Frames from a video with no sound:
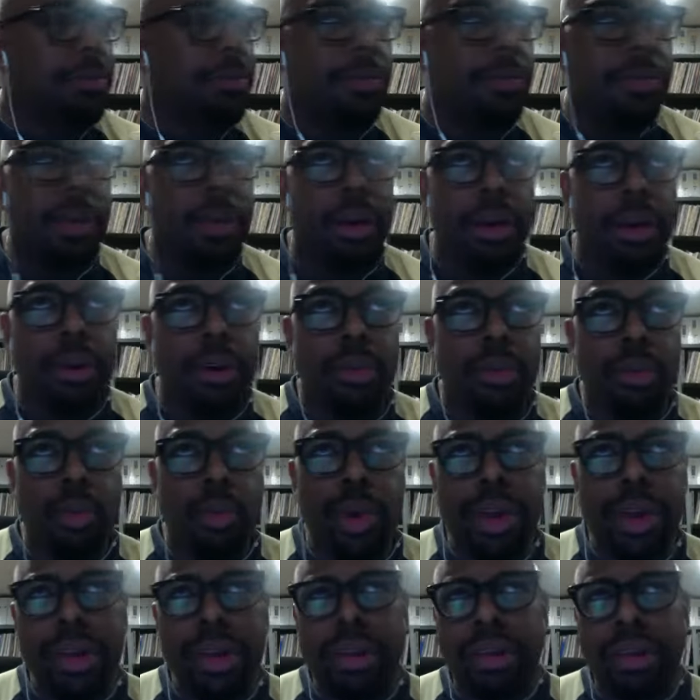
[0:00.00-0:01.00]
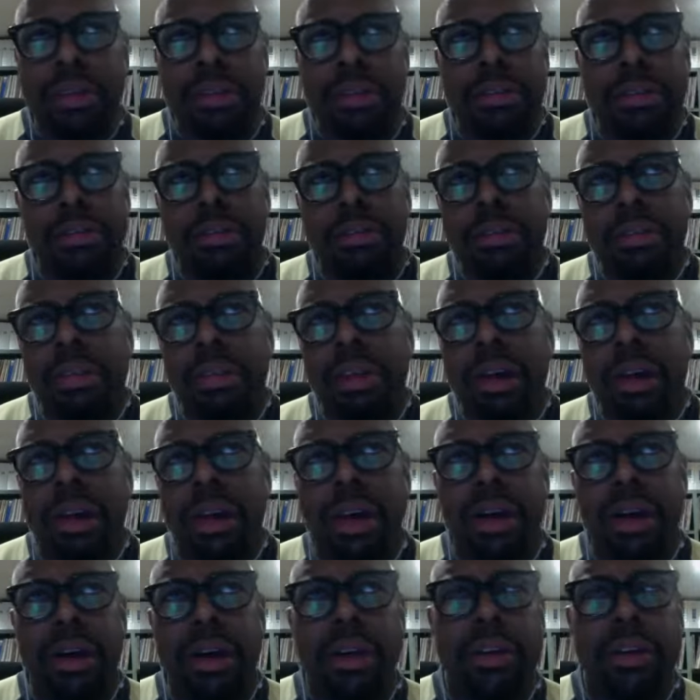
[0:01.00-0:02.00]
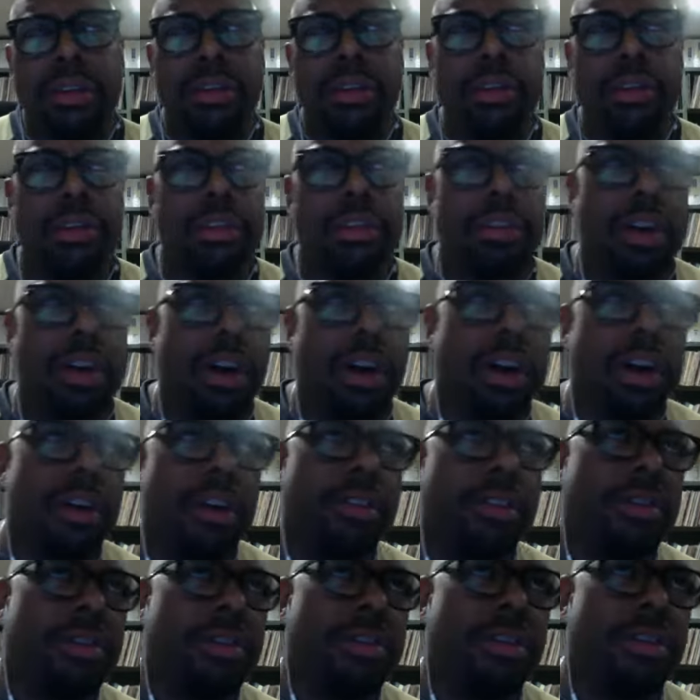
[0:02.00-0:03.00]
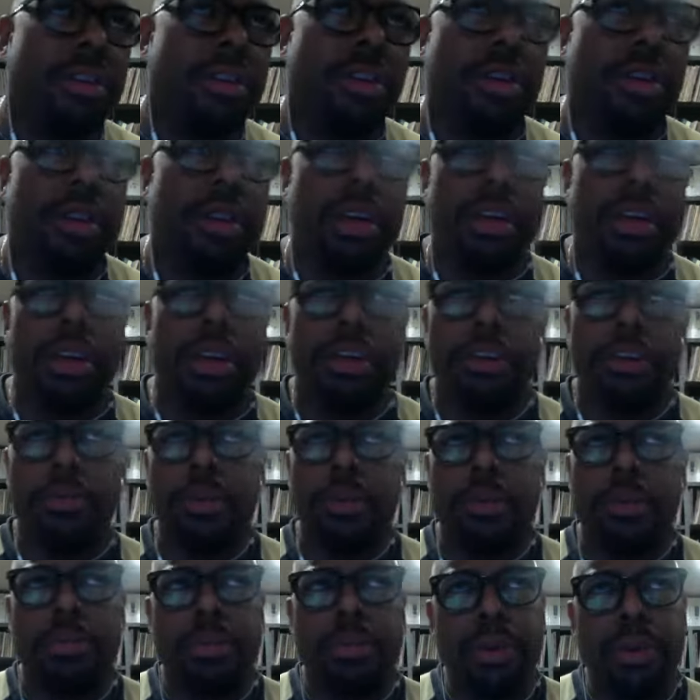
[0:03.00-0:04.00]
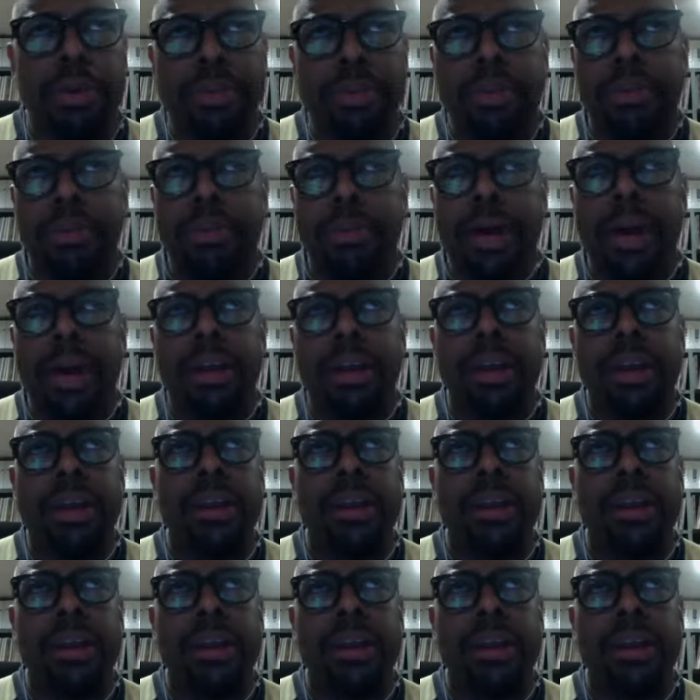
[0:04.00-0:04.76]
uh, written, uh, discussed, you know, there, there's been books about it.